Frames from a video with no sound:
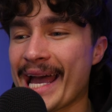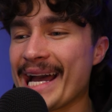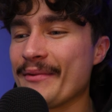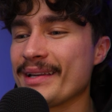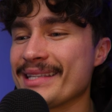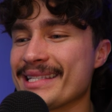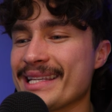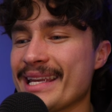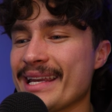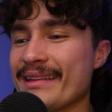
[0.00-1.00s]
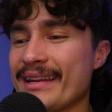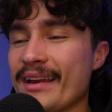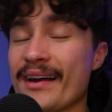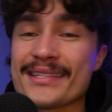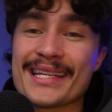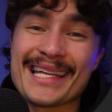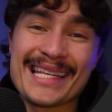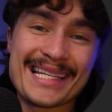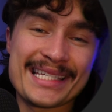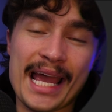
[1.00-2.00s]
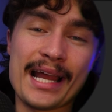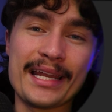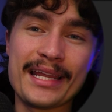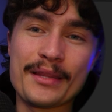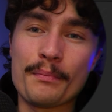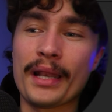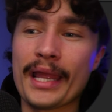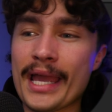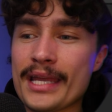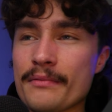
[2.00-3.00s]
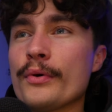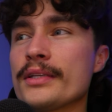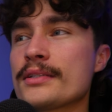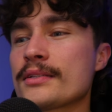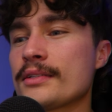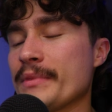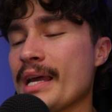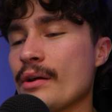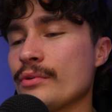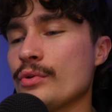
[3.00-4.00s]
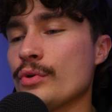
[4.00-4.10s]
And we can see here that it cuts it at exactly the playhead point. Now you